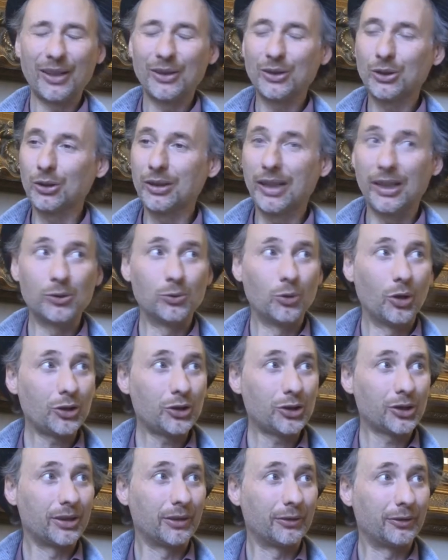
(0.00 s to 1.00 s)
So they
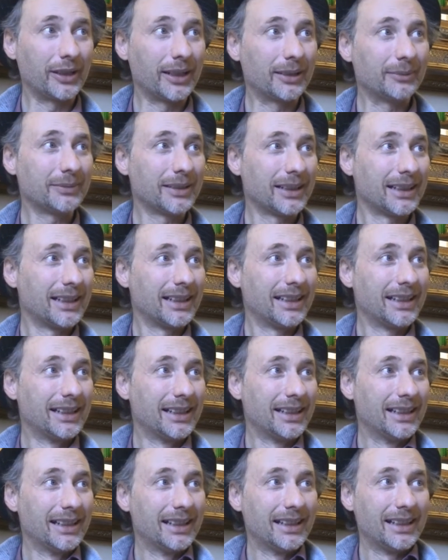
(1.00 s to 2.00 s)
watched the film,
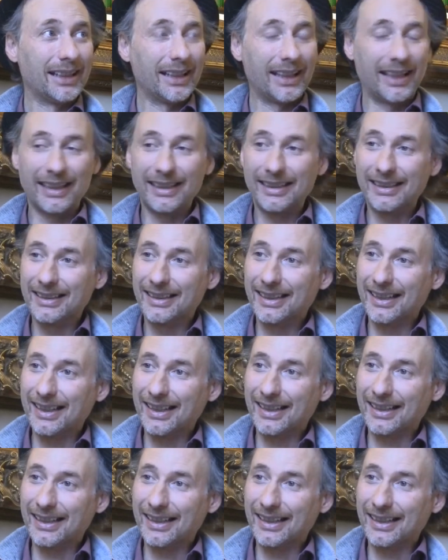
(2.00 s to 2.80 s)
and